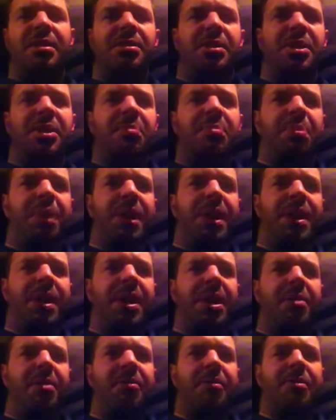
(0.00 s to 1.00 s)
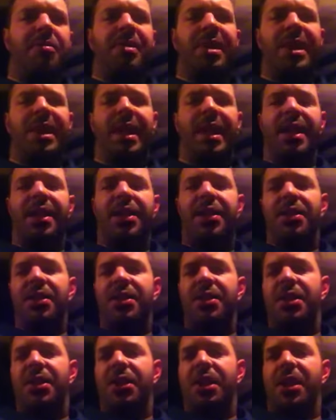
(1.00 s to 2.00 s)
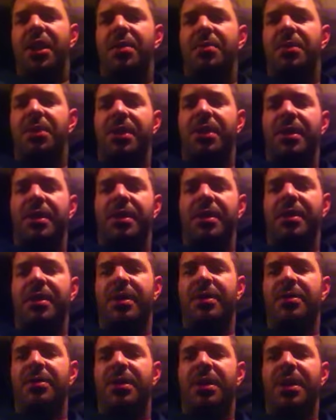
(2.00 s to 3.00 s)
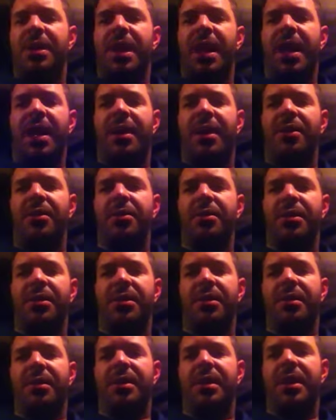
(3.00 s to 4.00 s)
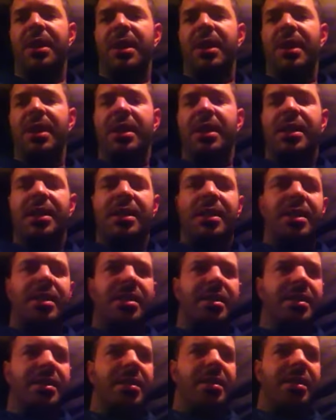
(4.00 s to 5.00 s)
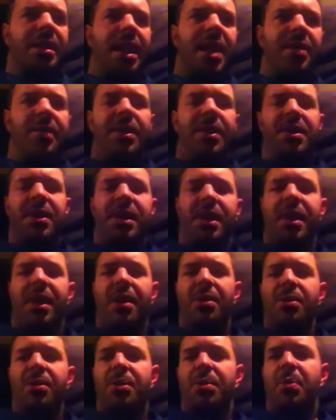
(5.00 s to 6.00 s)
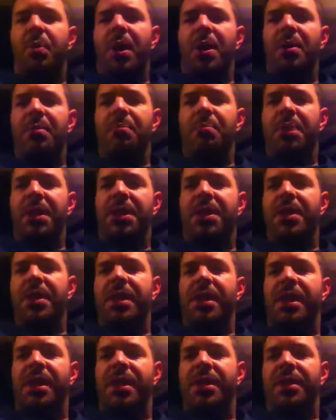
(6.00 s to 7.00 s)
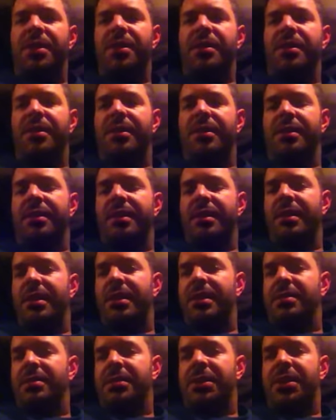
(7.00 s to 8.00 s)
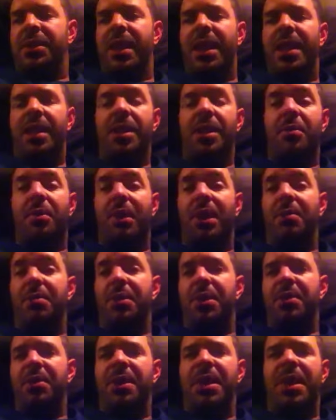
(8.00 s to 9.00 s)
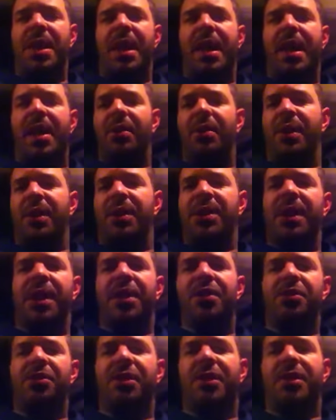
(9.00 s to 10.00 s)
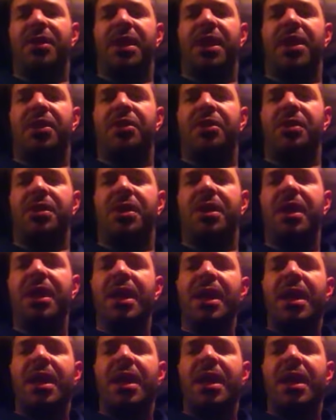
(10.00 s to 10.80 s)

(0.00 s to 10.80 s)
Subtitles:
splitting up from relationships and losing a house and having to close one business and setting up what I'm doing now, etc., etc. So